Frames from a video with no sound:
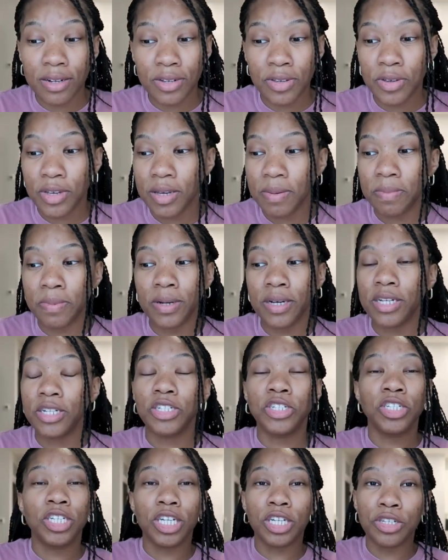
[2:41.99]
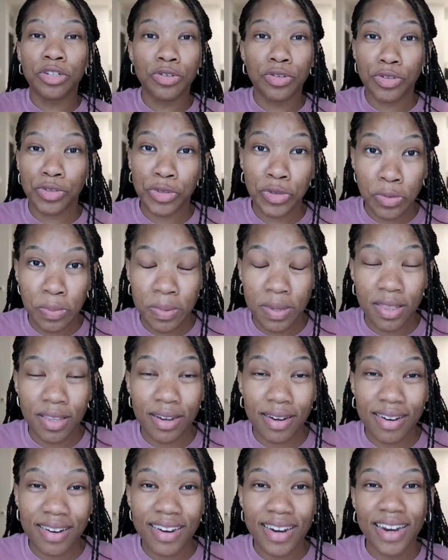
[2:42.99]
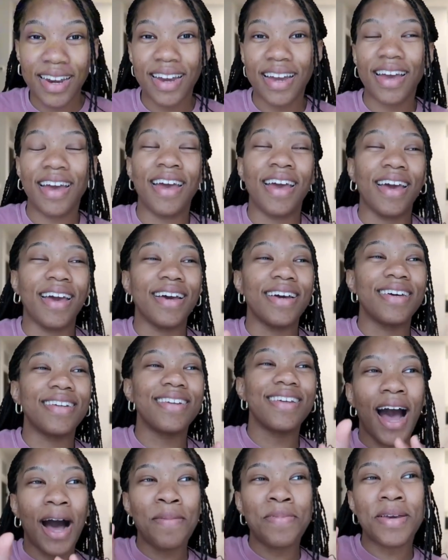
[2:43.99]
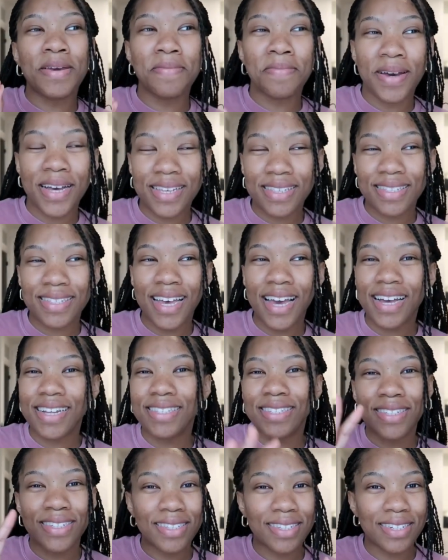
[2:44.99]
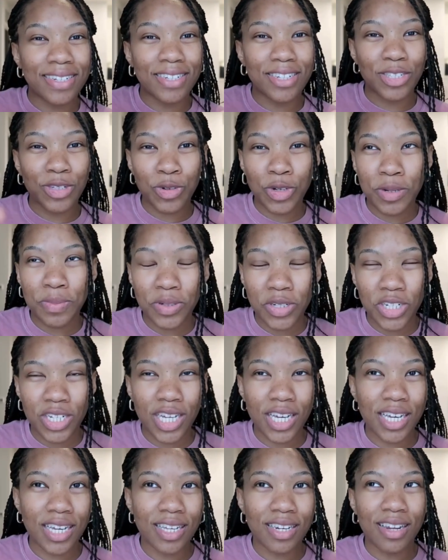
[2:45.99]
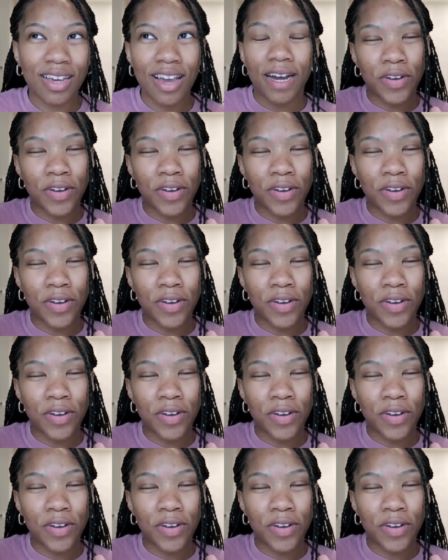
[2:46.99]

You can put chicken noodle soup in there and copy and paste that to the description,